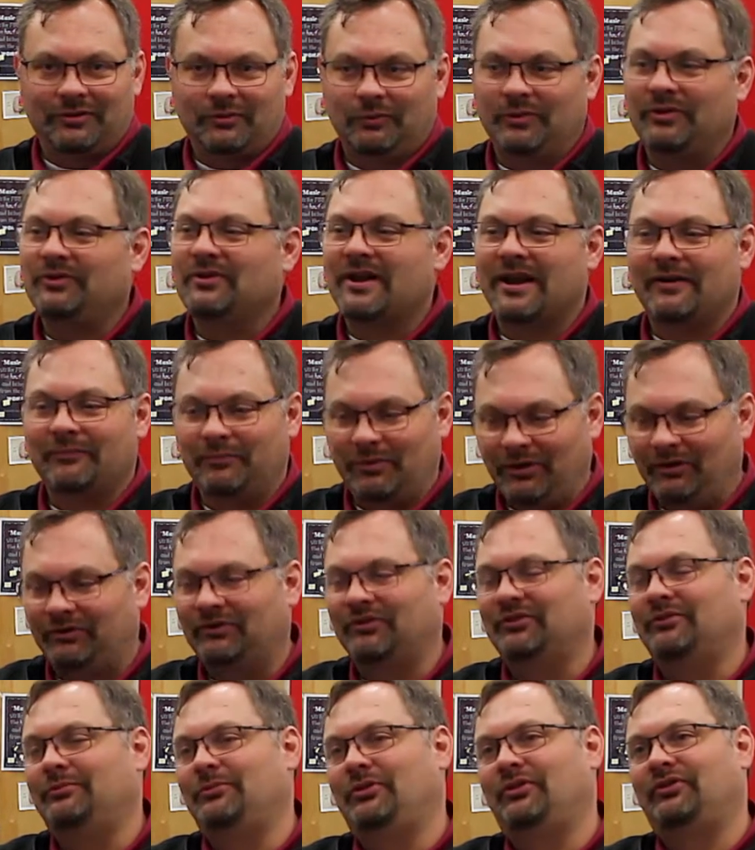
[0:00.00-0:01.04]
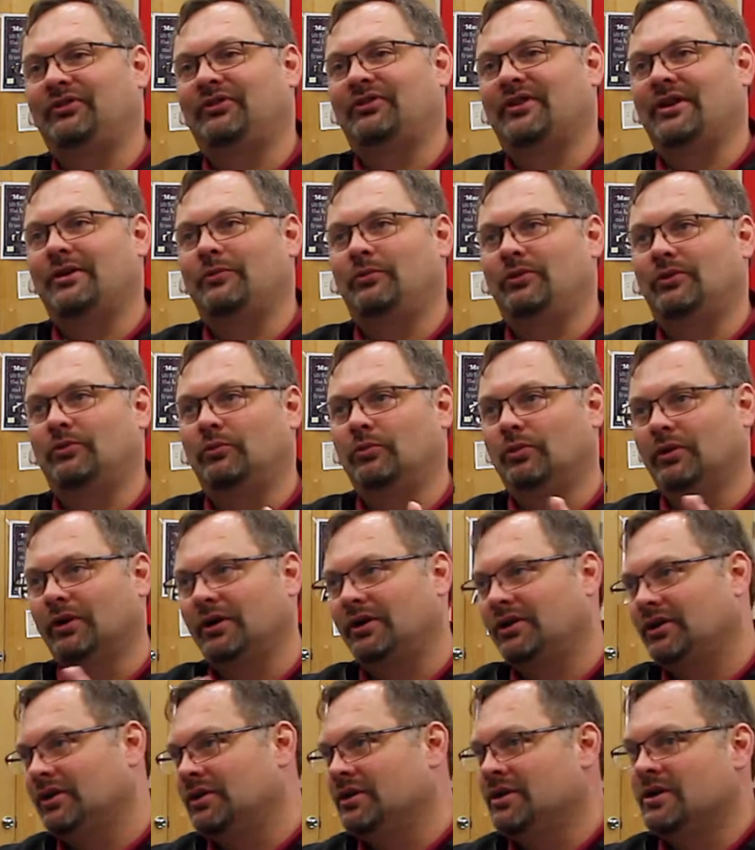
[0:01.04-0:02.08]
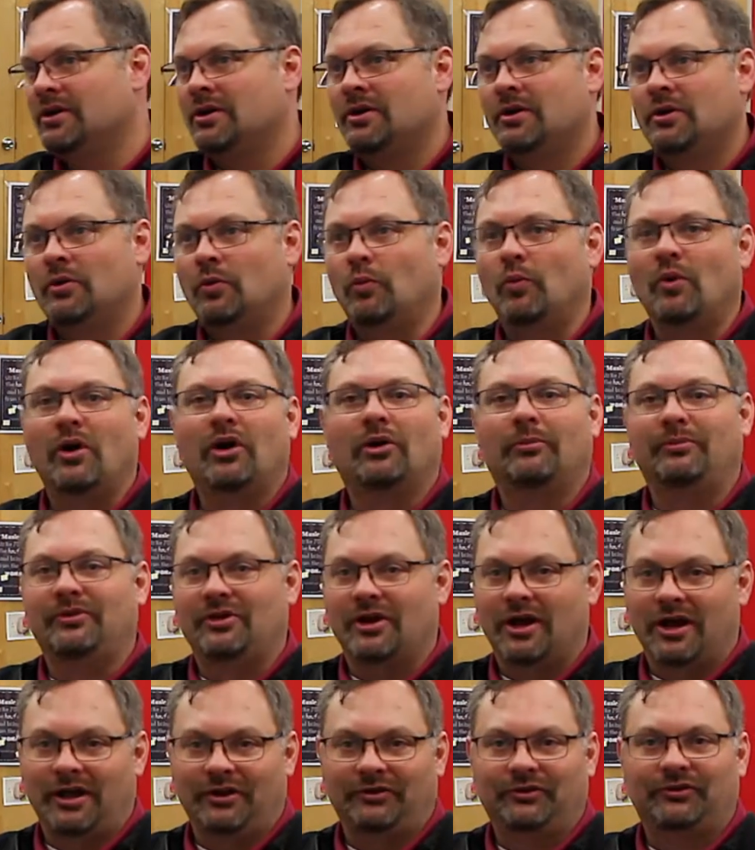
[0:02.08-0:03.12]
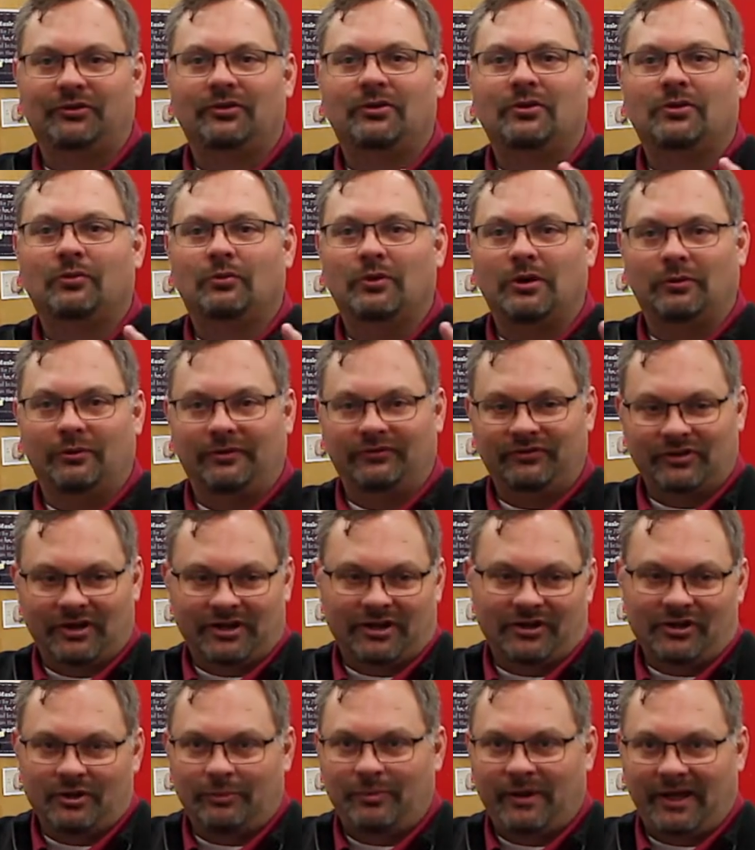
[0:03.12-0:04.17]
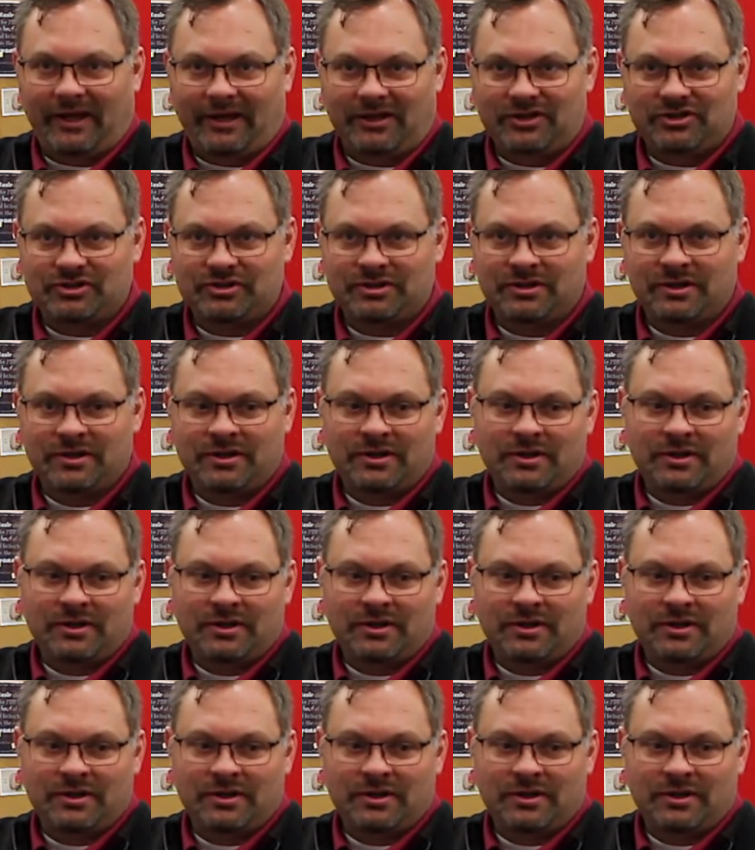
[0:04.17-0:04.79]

We have pieces of music that will work well beyond what we've done on the page.